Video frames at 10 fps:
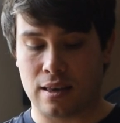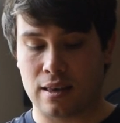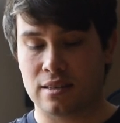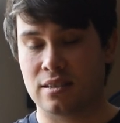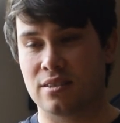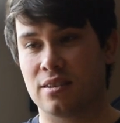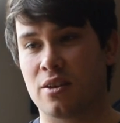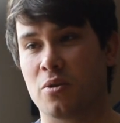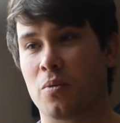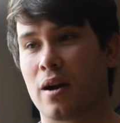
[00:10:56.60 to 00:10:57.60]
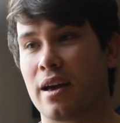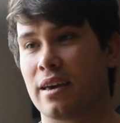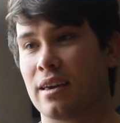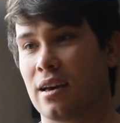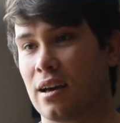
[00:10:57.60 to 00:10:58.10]
it is in no
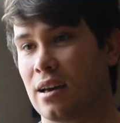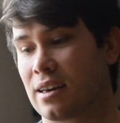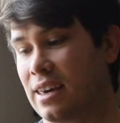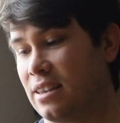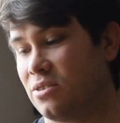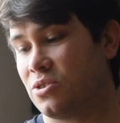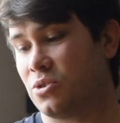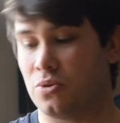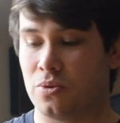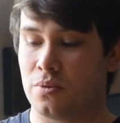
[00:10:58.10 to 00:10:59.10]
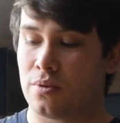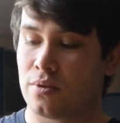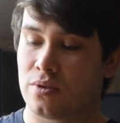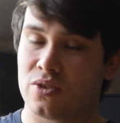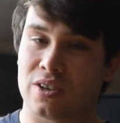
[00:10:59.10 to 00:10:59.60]
way akin to
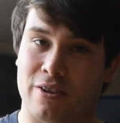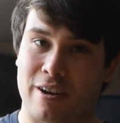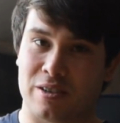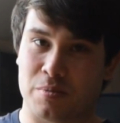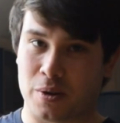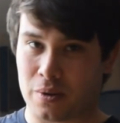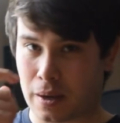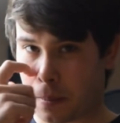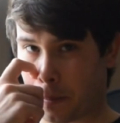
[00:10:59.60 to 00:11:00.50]
cigarette smoking,